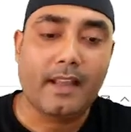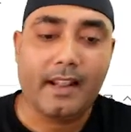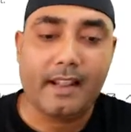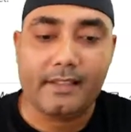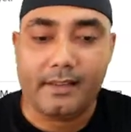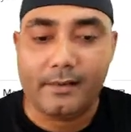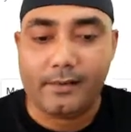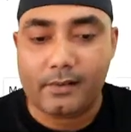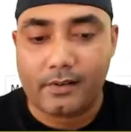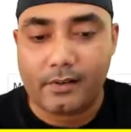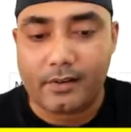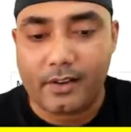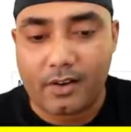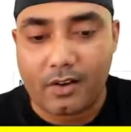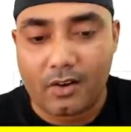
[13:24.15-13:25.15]
and they will
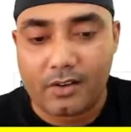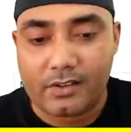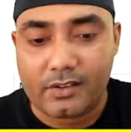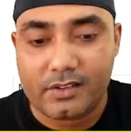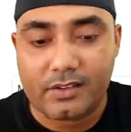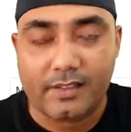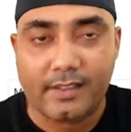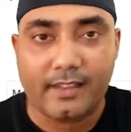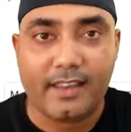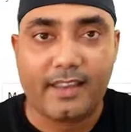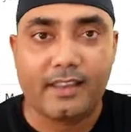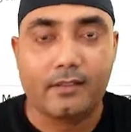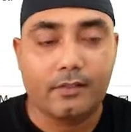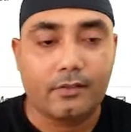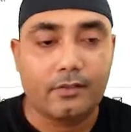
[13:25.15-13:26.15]
click on this link
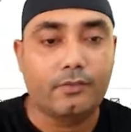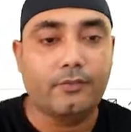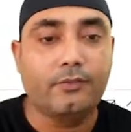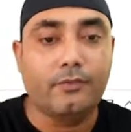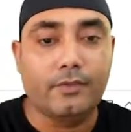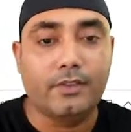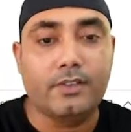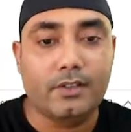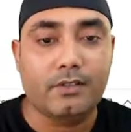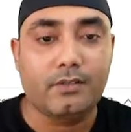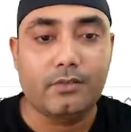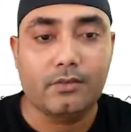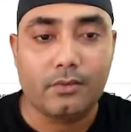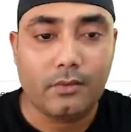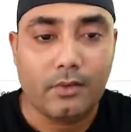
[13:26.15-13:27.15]
to visit
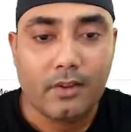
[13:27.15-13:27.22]
to